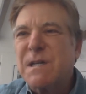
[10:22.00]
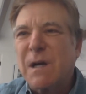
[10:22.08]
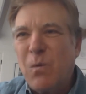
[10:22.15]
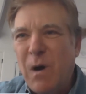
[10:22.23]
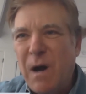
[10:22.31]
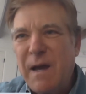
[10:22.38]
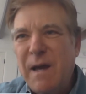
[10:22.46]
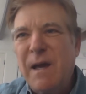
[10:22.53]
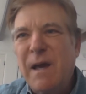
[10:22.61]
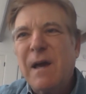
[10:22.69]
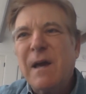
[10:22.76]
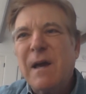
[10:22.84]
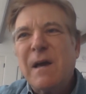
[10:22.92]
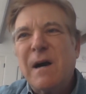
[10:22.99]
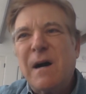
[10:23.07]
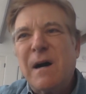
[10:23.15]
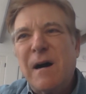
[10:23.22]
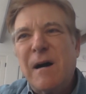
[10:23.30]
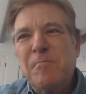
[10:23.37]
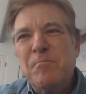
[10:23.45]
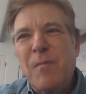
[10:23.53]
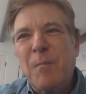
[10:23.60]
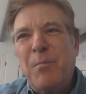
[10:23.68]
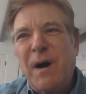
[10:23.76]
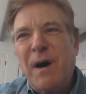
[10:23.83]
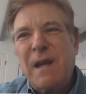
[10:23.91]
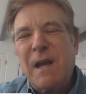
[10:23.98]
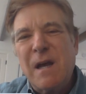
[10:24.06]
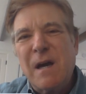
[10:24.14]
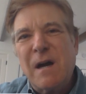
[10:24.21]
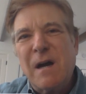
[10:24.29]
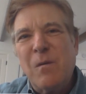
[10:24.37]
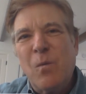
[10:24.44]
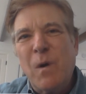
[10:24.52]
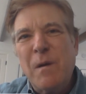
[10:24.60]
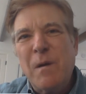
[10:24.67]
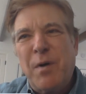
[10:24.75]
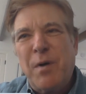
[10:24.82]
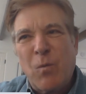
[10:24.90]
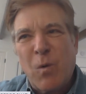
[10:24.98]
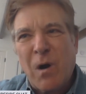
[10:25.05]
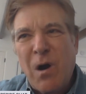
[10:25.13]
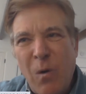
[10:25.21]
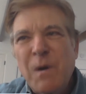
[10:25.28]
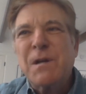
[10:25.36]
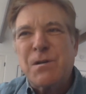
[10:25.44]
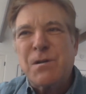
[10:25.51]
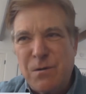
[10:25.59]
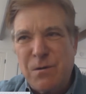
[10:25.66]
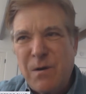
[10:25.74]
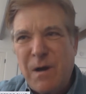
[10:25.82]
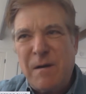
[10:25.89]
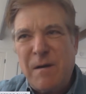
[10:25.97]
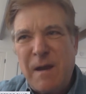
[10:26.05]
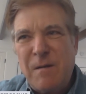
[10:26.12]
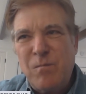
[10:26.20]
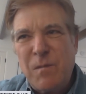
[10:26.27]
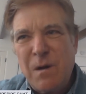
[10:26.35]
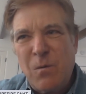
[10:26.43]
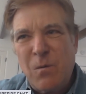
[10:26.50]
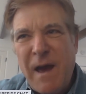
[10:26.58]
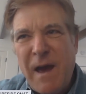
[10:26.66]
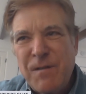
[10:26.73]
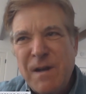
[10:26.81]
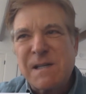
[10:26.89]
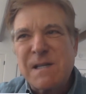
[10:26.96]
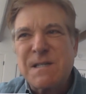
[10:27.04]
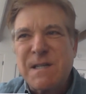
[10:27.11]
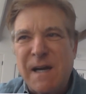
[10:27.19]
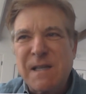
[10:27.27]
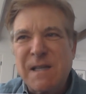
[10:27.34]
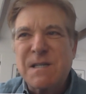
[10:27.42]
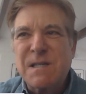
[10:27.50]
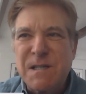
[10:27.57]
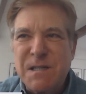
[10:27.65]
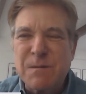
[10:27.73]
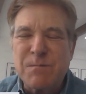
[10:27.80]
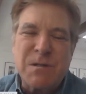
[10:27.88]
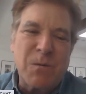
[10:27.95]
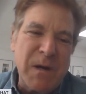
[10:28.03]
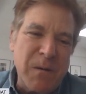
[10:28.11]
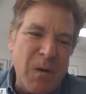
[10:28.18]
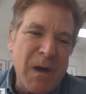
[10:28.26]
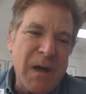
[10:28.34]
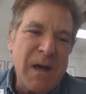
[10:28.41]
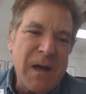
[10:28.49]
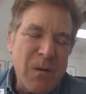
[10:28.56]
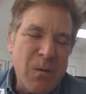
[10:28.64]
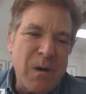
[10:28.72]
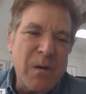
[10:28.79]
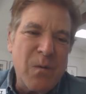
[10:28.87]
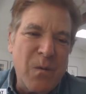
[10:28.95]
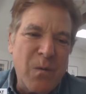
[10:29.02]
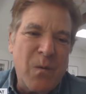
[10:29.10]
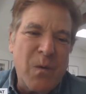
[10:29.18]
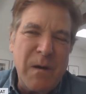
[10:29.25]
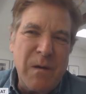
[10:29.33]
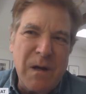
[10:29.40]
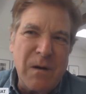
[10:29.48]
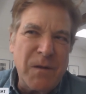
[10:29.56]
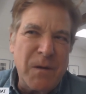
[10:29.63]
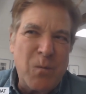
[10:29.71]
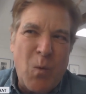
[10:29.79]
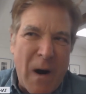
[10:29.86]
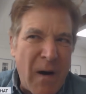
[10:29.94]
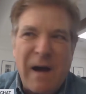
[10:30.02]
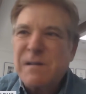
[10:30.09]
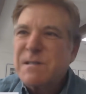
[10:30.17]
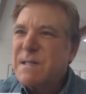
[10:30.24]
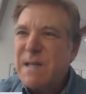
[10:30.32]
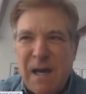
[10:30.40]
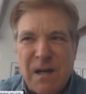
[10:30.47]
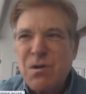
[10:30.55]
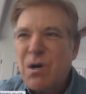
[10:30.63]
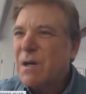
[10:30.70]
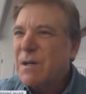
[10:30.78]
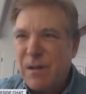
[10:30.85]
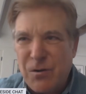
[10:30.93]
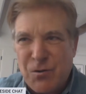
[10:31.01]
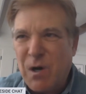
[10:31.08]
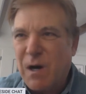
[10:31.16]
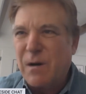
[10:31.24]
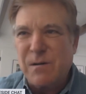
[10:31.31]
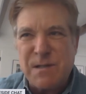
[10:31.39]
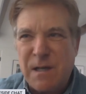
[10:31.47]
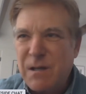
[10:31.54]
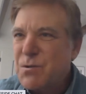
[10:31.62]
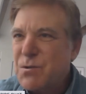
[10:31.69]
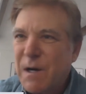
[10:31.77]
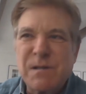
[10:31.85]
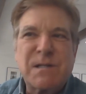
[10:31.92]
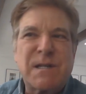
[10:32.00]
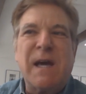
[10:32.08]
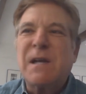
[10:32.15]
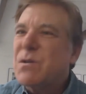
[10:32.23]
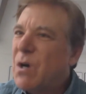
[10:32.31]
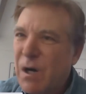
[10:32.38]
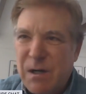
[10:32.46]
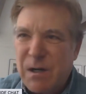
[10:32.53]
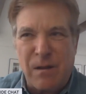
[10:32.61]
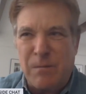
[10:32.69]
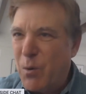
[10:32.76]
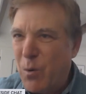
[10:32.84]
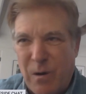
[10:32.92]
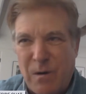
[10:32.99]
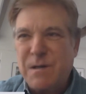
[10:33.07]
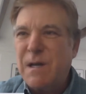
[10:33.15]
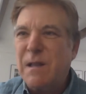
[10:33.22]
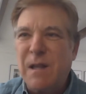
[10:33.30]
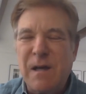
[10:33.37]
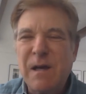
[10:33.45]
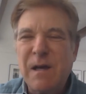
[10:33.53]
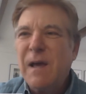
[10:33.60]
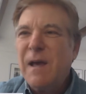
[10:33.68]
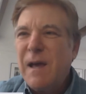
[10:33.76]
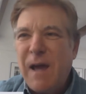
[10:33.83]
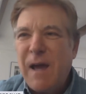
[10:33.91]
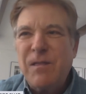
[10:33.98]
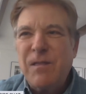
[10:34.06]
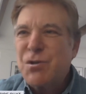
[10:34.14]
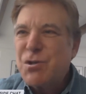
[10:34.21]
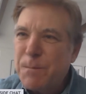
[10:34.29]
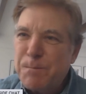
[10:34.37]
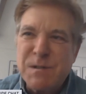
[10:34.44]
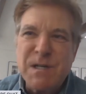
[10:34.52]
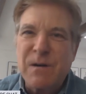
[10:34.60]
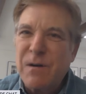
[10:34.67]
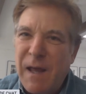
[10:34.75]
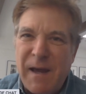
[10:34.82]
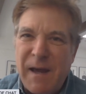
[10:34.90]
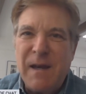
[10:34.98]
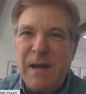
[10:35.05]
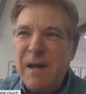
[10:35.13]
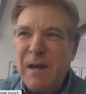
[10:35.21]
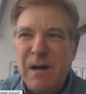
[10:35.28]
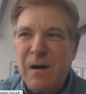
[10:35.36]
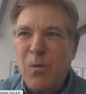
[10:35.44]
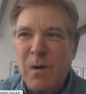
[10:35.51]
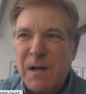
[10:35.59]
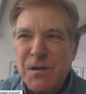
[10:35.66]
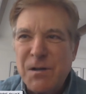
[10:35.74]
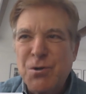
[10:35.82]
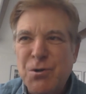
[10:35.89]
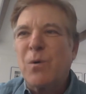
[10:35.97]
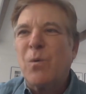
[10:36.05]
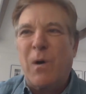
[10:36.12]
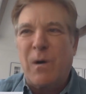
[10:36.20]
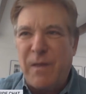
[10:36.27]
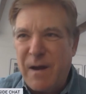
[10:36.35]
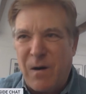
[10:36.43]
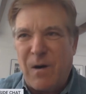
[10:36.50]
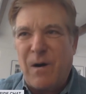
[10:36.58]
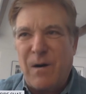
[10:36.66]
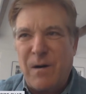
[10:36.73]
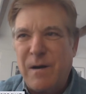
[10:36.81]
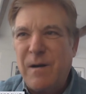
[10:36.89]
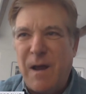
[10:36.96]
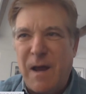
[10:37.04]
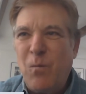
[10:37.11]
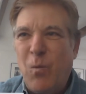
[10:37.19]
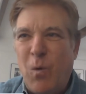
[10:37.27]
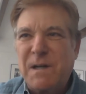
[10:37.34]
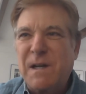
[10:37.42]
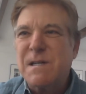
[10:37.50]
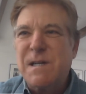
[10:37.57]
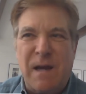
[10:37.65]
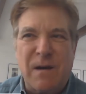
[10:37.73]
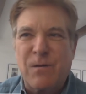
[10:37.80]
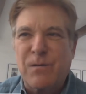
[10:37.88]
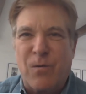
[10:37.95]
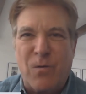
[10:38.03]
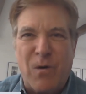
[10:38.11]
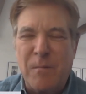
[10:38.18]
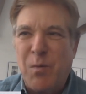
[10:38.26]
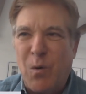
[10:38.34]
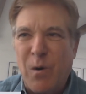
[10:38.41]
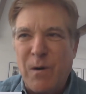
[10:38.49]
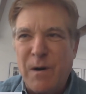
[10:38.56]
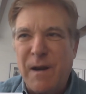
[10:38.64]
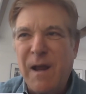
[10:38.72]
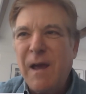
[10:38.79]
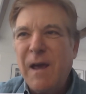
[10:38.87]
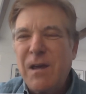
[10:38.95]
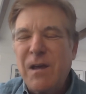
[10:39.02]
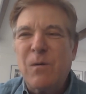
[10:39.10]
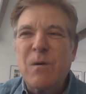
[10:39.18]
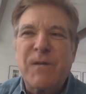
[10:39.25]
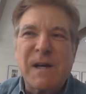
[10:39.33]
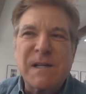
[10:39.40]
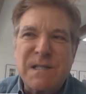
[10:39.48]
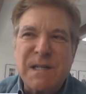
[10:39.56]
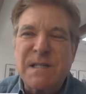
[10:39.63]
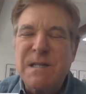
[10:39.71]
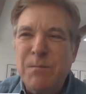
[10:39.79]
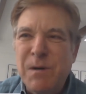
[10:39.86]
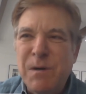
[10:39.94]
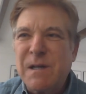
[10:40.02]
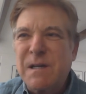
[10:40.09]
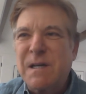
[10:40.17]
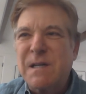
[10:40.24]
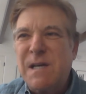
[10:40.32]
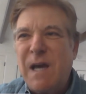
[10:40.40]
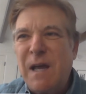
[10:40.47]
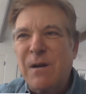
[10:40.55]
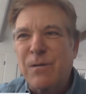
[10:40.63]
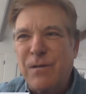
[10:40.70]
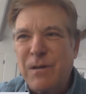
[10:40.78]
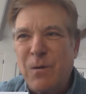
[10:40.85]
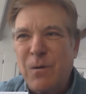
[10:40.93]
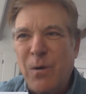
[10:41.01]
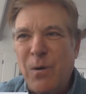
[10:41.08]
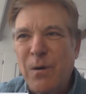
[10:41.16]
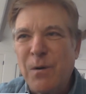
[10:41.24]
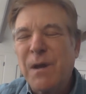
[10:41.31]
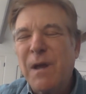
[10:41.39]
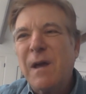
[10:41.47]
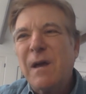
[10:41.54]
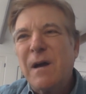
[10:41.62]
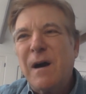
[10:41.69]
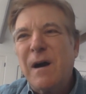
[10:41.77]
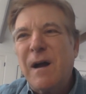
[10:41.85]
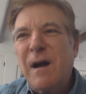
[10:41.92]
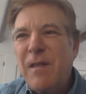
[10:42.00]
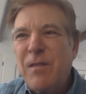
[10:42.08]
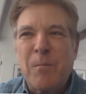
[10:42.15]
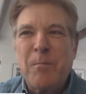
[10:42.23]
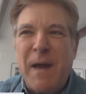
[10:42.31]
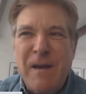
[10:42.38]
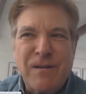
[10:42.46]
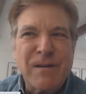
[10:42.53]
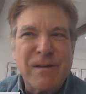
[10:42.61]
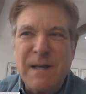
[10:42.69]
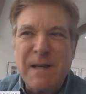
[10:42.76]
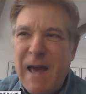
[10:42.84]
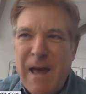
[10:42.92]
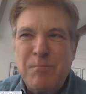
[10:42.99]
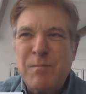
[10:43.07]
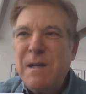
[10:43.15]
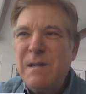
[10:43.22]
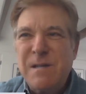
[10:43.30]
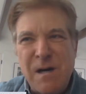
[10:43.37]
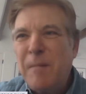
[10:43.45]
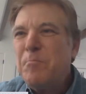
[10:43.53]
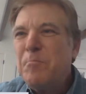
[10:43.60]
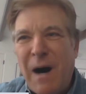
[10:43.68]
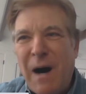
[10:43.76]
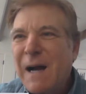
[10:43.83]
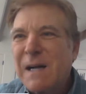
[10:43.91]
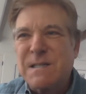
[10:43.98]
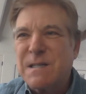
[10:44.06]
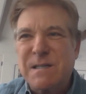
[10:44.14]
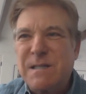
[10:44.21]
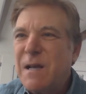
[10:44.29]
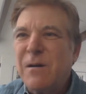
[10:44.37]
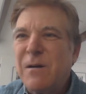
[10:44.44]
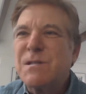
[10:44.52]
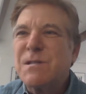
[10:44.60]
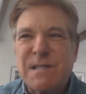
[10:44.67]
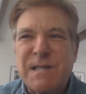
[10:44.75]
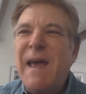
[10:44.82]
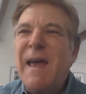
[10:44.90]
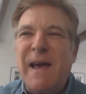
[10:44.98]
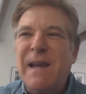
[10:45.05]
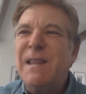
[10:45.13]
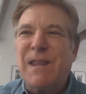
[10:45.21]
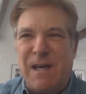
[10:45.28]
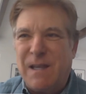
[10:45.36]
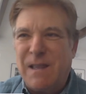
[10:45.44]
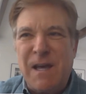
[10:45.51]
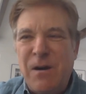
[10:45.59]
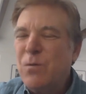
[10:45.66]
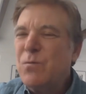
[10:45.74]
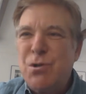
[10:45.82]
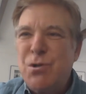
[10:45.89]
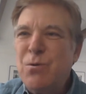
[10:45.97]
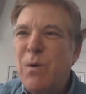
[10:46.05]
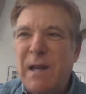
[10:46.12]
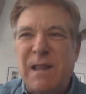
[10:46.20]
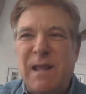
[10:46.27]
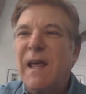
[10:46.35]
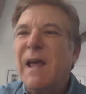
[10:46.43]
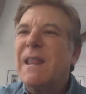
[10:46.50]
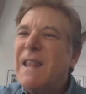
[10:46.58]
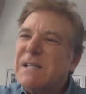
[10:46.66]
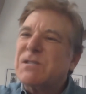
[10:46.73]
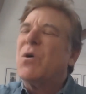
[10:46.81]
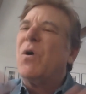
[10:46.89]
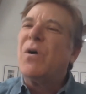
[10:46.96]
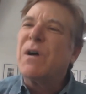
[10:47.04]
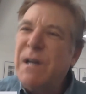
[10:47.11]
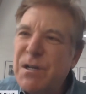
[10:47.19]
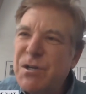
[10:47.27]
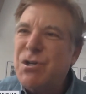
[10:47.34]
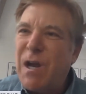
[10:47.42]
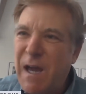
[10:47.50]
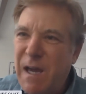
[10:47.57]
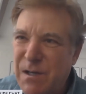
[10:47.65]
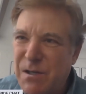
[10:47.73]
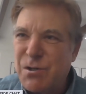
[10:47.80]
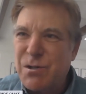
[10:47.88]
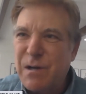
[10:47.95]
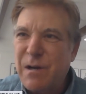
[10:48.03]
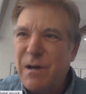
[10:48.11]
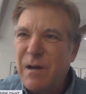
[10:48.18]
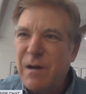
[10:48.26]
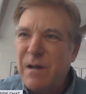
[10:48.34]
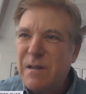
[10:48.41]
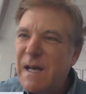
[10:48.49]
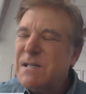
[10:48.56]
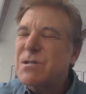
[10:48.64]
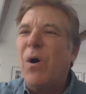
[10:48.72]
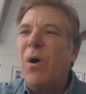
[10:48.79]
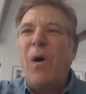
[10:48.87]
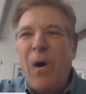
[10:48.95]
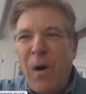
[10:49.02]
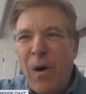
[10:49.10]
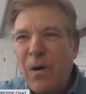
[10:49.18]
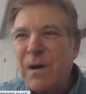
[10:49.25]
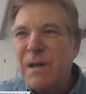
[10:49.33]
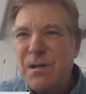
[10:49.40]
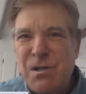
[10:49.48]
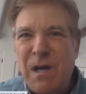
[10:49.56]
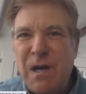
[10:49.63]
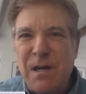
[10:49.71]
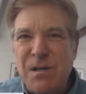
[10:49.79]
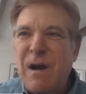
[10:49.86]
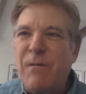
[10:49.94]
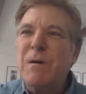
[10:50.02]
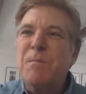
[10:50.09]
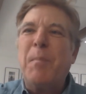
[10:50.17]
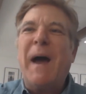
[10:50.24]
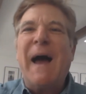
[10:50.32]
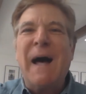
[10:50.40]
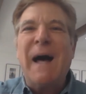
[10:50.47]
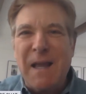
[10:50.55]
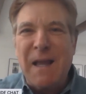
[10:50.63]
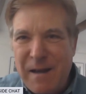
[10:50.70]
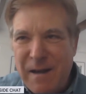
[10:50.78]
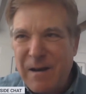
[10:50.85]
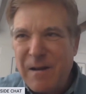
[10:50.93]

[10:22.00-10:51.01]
way, but we're going to, and we have not designed the system, so we the warehouses can't talk to the truckers, and the truckers can't talk to the port, and the ships that are landing, we're not sure where they are and what containers are on board, and we've got 60 million containers in the world. And they're basically empty, dumb boxes. They don't say anything. They don't do anything. That's all going to change. That's all going to change. Every pallet.